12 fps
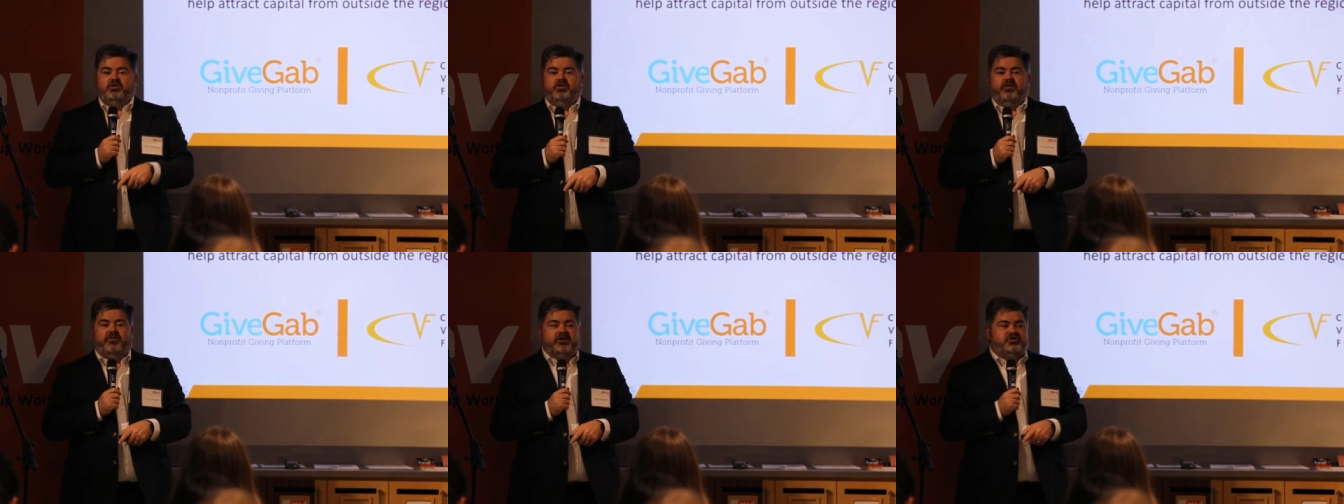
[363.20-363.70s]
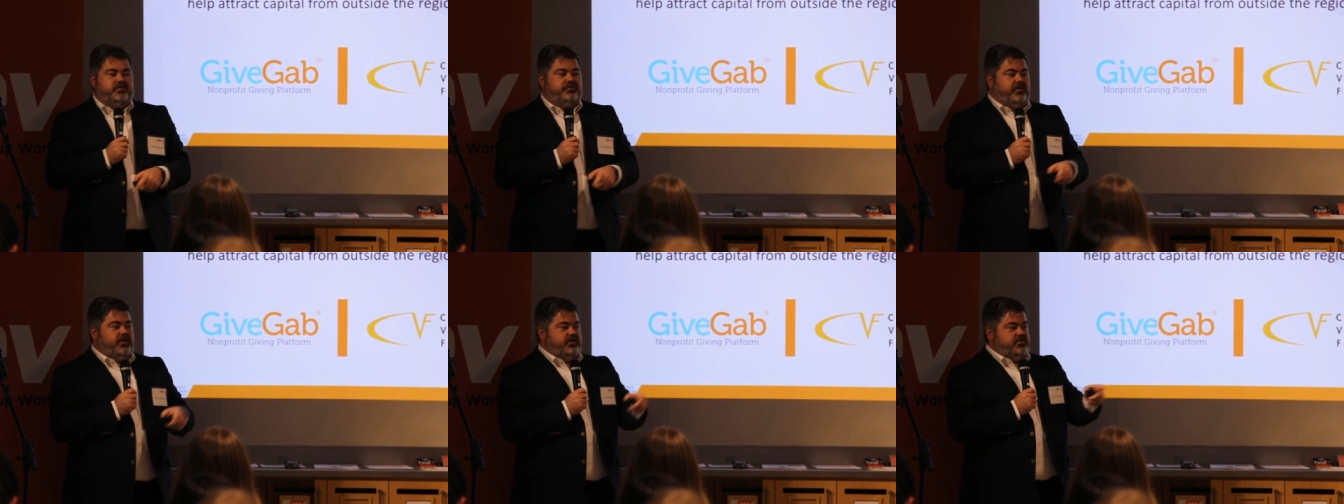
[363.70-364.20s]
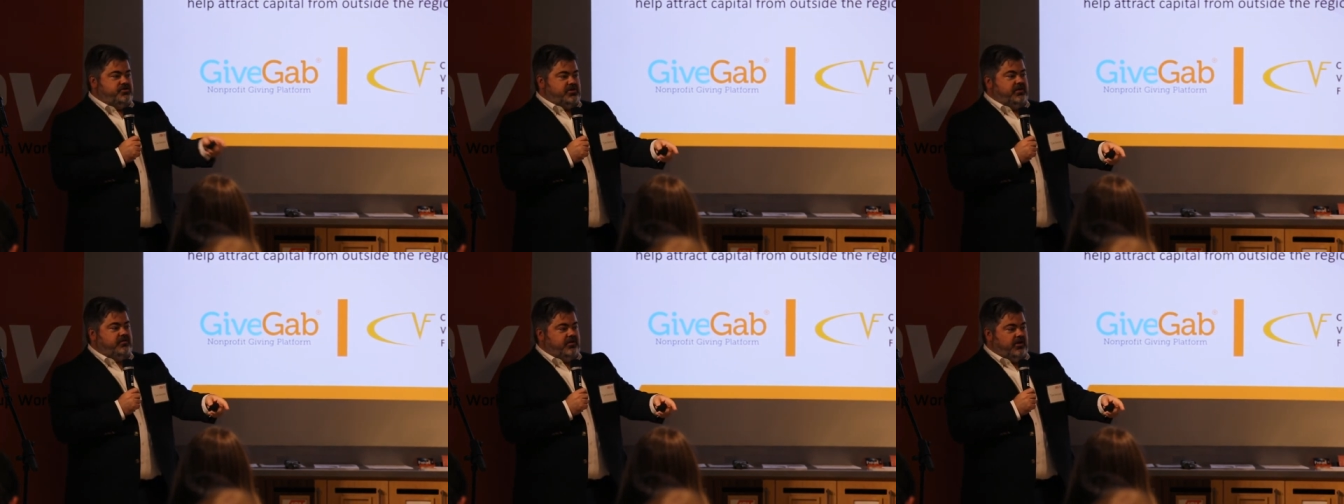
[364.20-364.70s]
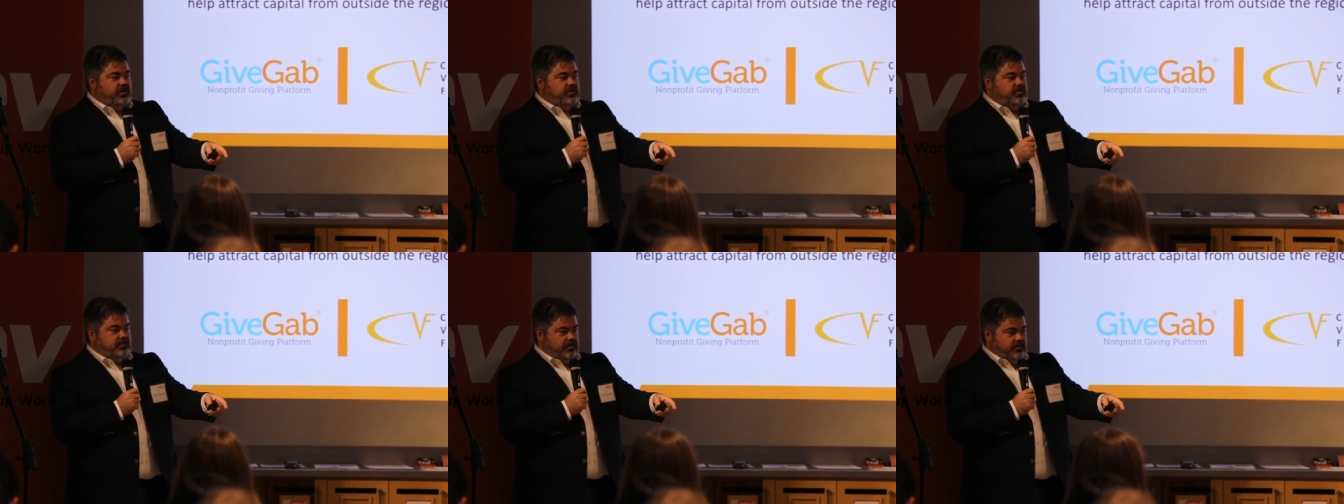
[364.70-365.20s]
Cayuga Venture Fund and Jen Tegan,
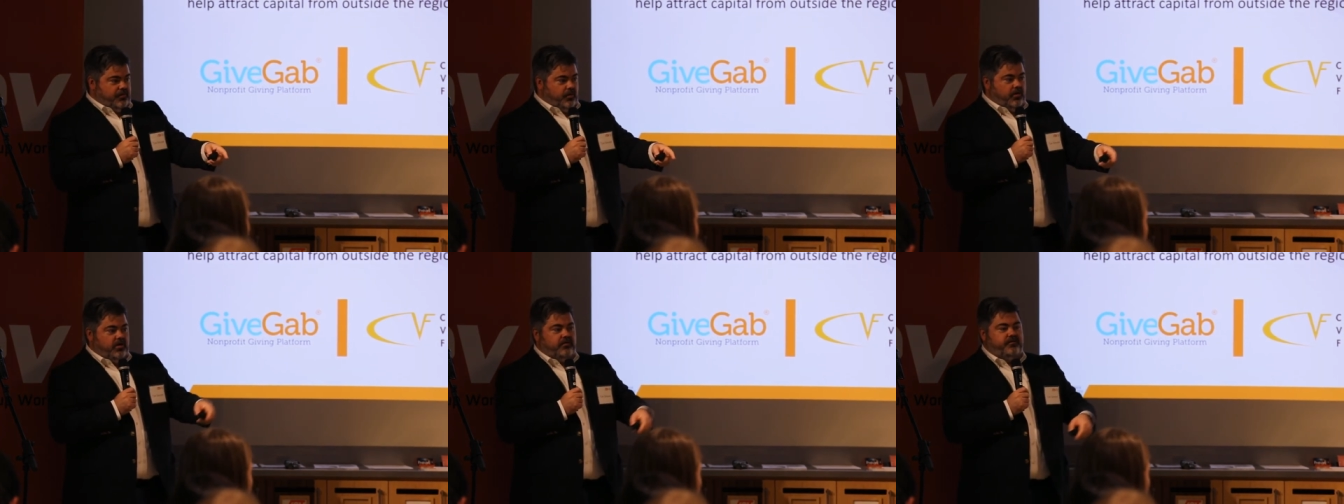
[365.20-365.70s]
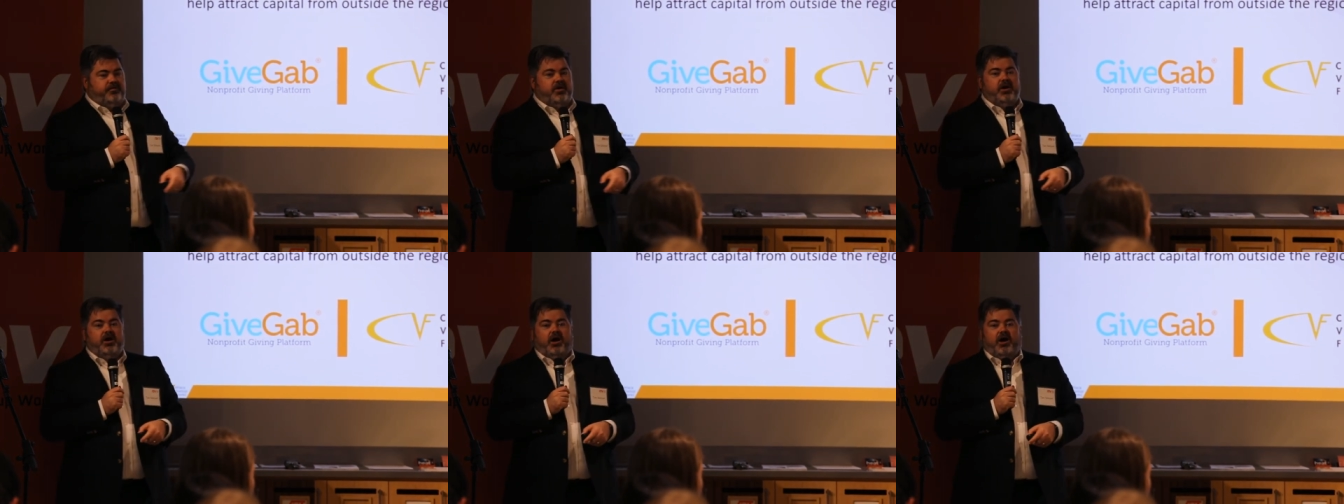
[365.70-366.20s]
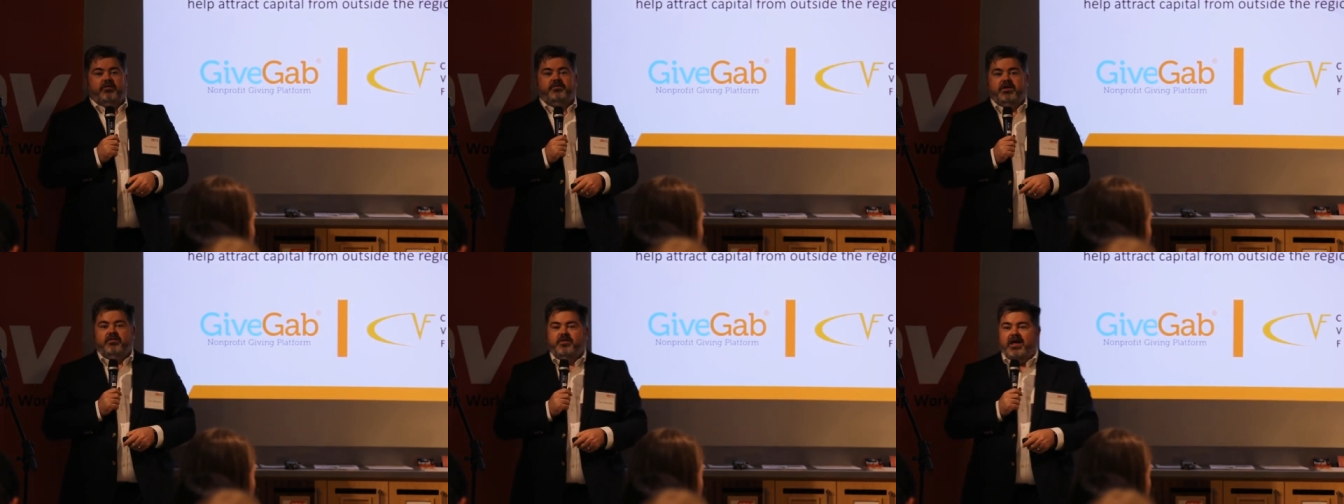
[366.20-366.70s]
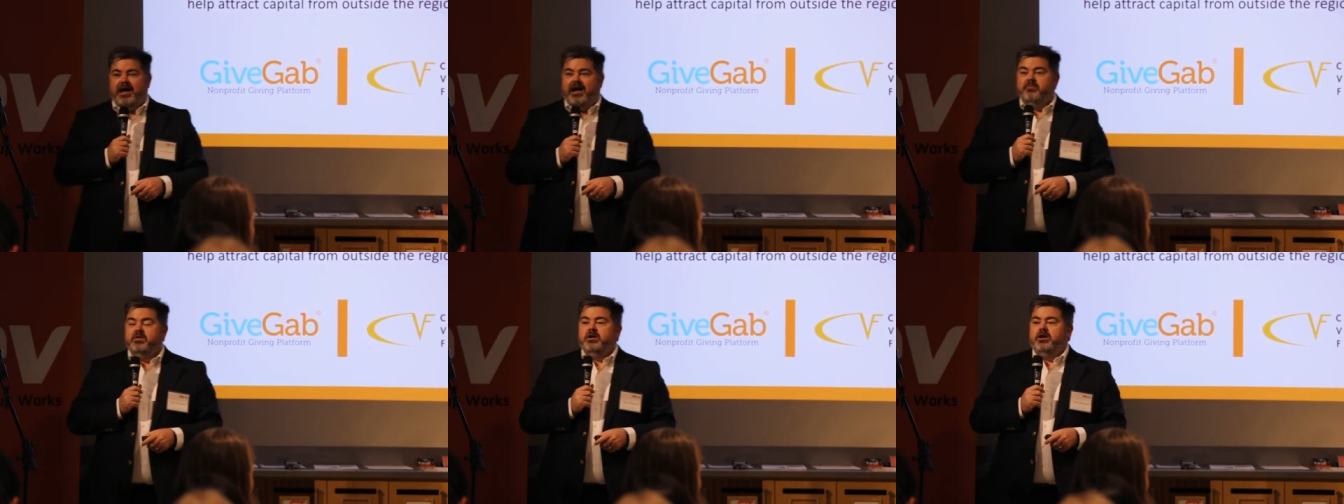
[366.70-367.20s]
who's on the board of, of
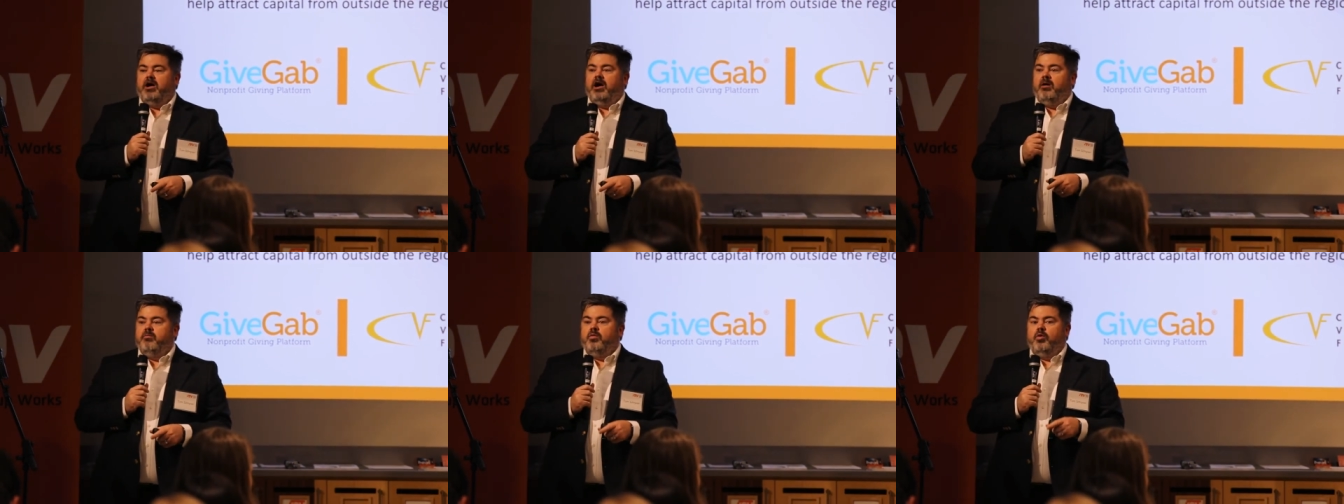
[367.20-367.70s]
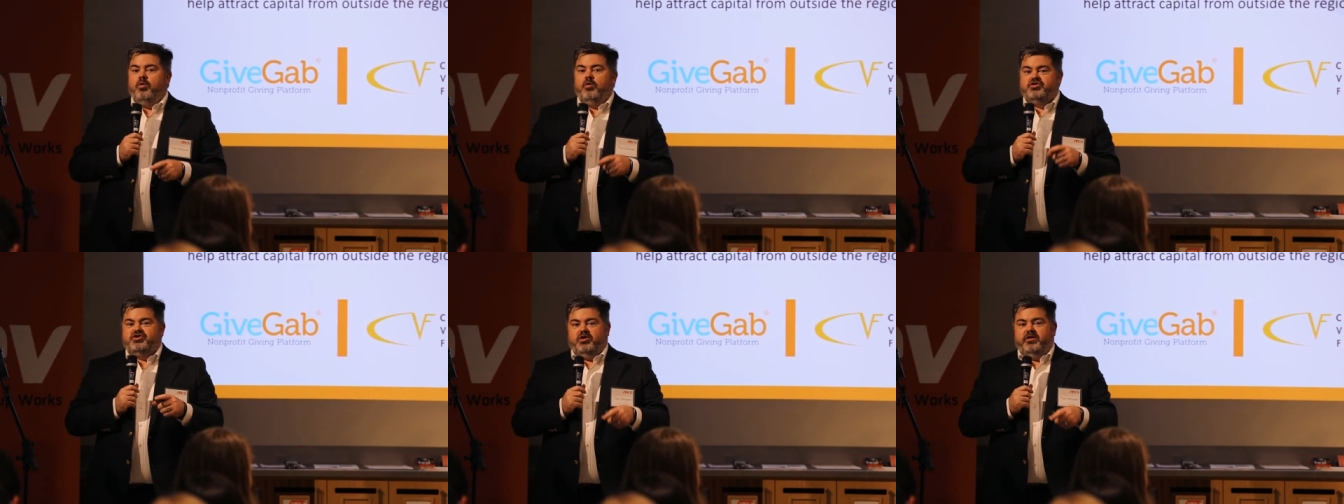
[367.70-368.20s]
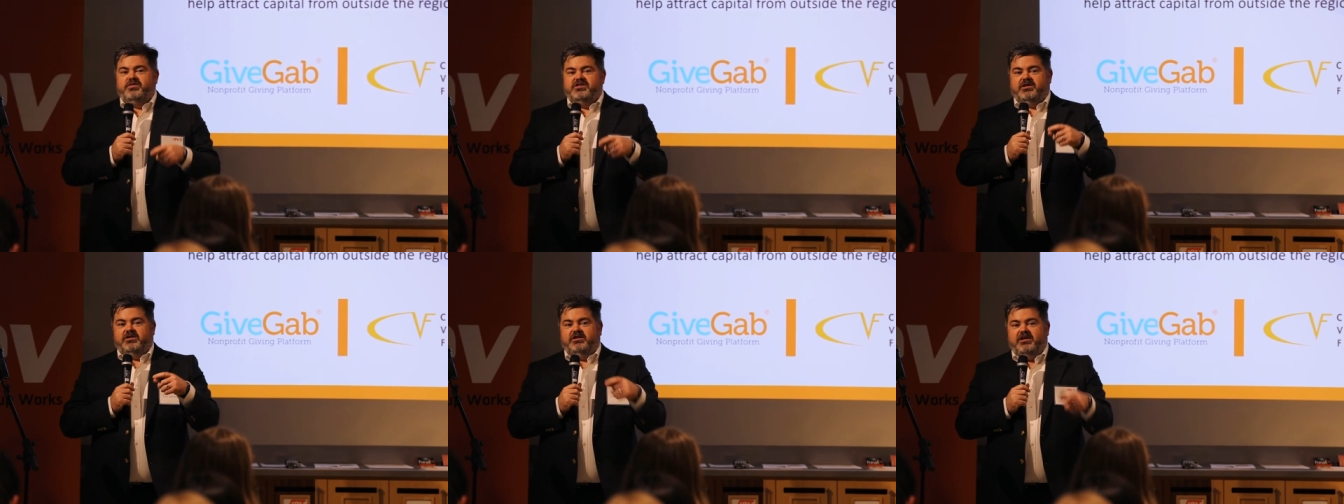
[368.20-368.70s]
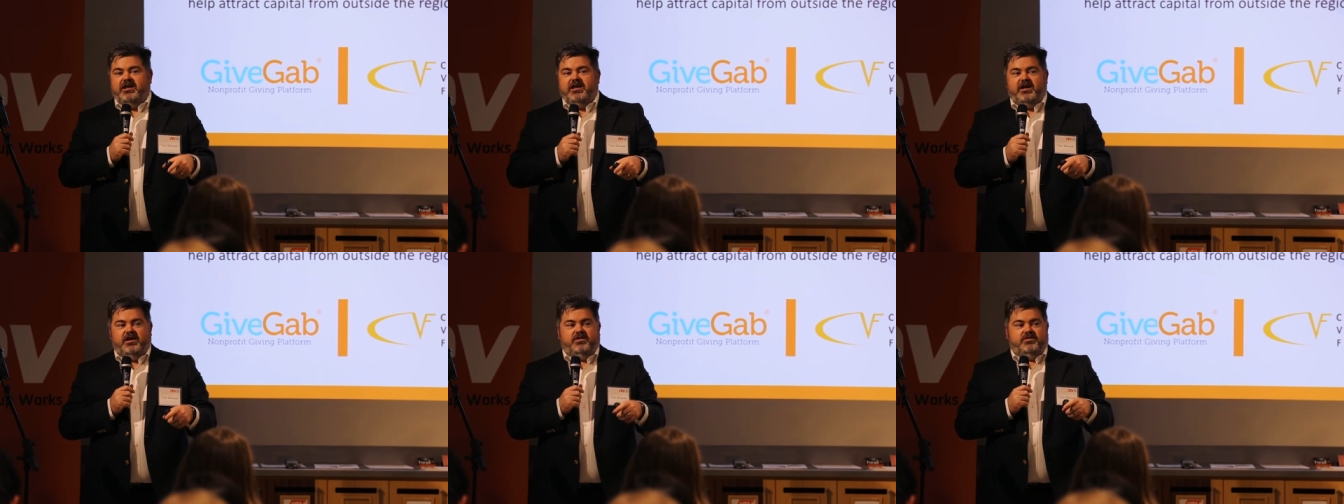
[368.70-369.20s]
GiveGab, um, served as a
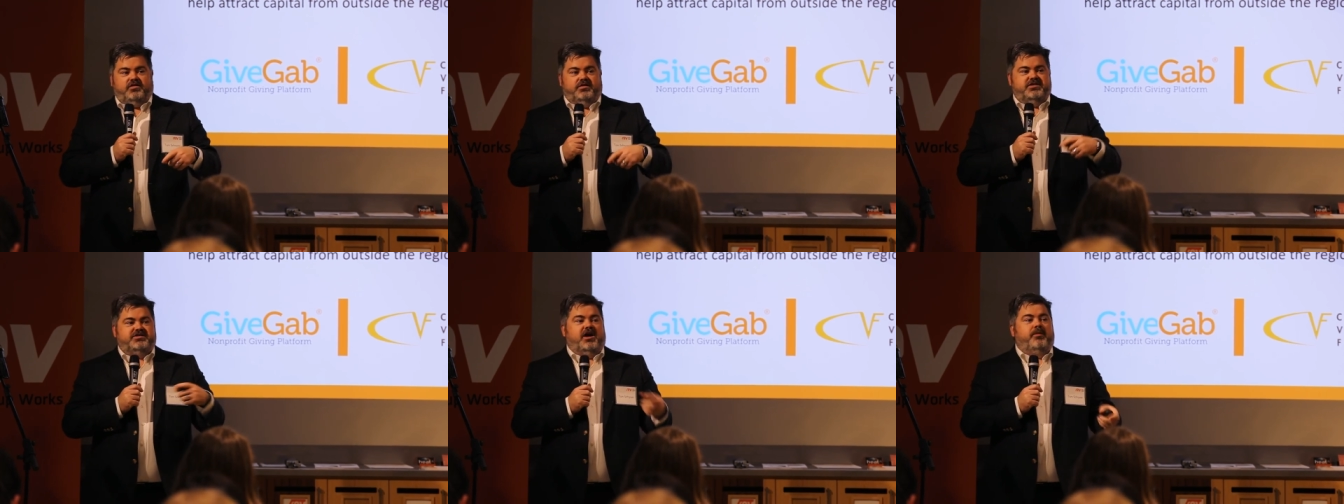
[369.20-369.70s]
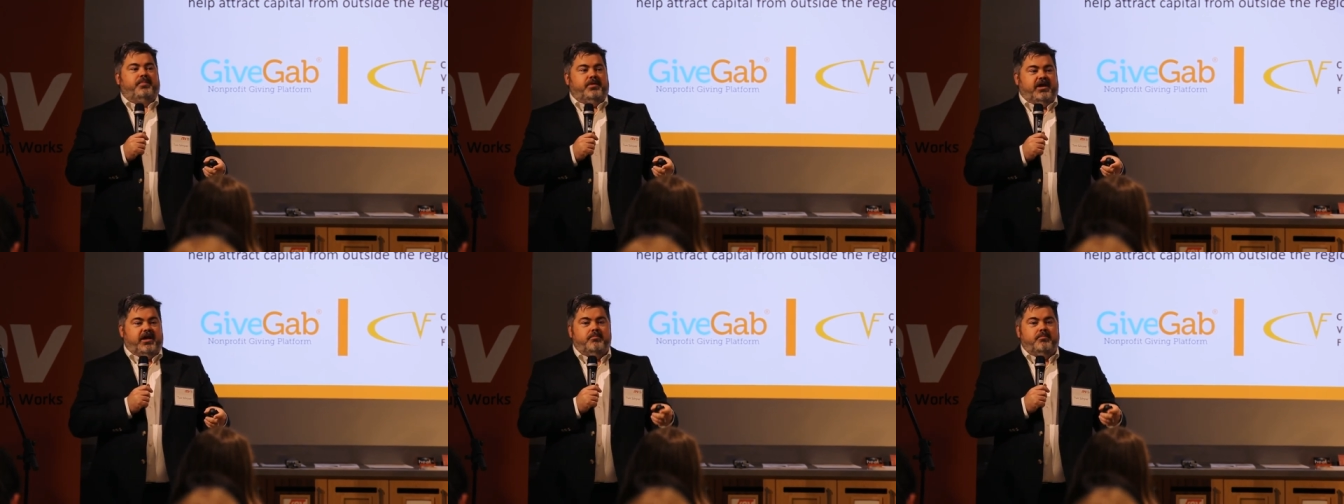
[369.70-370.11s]
lead to this company.